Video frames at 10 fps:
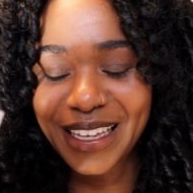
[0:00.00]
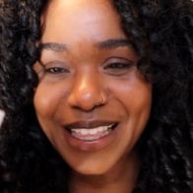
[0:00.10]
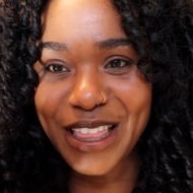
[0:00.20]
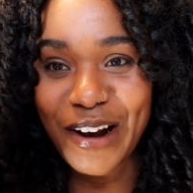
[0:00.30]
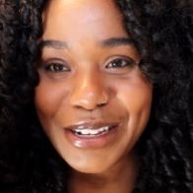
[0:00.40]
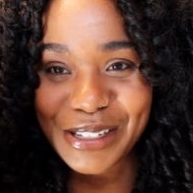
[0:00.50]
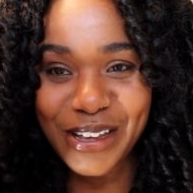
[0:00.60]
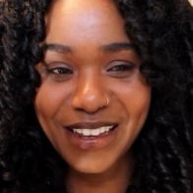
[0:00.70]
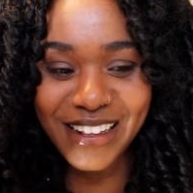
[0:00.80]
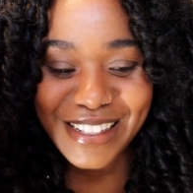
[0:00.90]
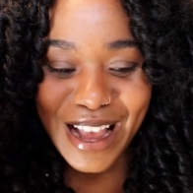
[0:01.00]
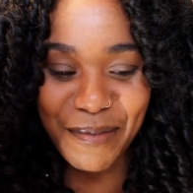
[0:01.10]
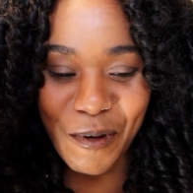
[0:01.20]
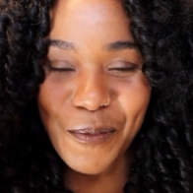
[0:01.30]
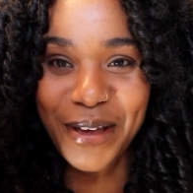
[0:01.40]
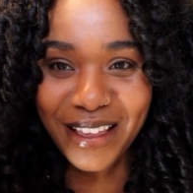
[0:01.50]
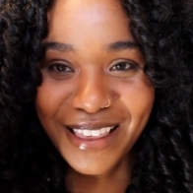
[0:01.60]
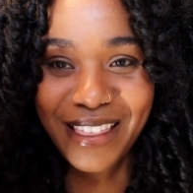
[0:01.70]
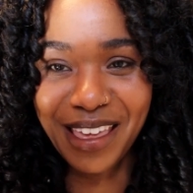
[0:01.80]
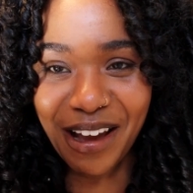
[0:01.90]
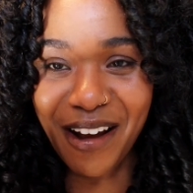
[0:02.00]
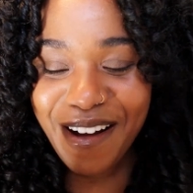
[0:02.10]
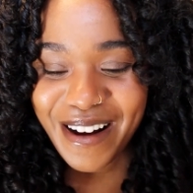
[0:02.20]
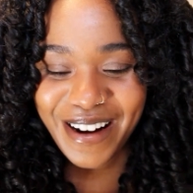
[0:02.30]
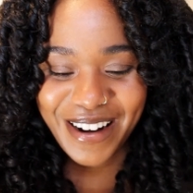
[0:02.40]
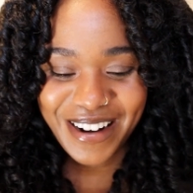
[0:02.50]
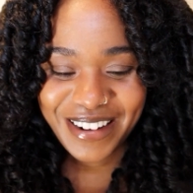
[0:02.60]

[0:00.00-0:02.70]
they're as good as I'm hoping that they are.